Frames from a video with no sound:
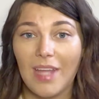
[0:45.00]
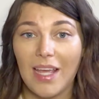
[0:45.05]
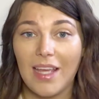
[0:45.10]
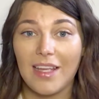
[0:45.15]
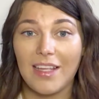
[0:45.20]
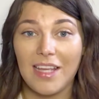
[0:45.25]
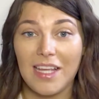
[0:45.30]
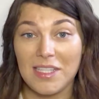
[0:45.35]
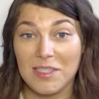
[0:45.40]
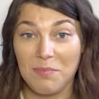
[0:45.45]

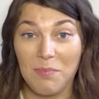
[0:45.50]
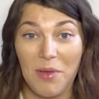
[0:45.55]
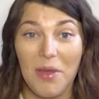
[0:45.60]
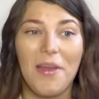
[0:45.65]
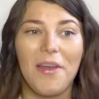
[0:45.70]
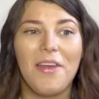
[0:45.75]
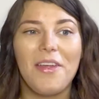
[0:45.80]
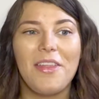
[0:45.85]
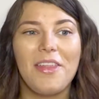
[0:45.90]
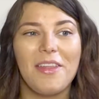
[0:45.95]
his
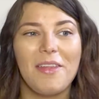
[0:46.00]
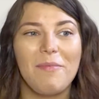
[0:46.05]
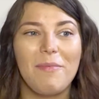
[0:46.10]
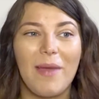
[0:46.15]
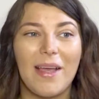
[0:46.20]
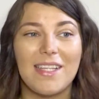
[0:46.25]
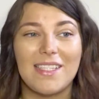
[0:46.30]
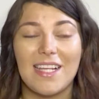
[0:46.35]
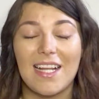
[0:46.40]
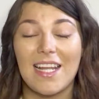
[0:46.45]
birth,
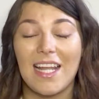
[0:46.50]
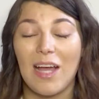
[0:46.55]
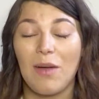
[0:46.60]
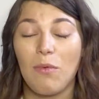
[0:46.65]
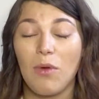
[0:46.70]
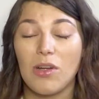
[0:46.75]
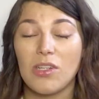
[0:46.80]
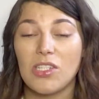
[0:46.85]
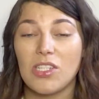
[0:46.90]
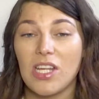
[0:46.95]
basically I
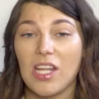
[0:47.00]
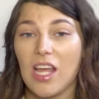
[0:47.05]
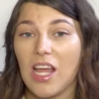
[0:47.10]
watched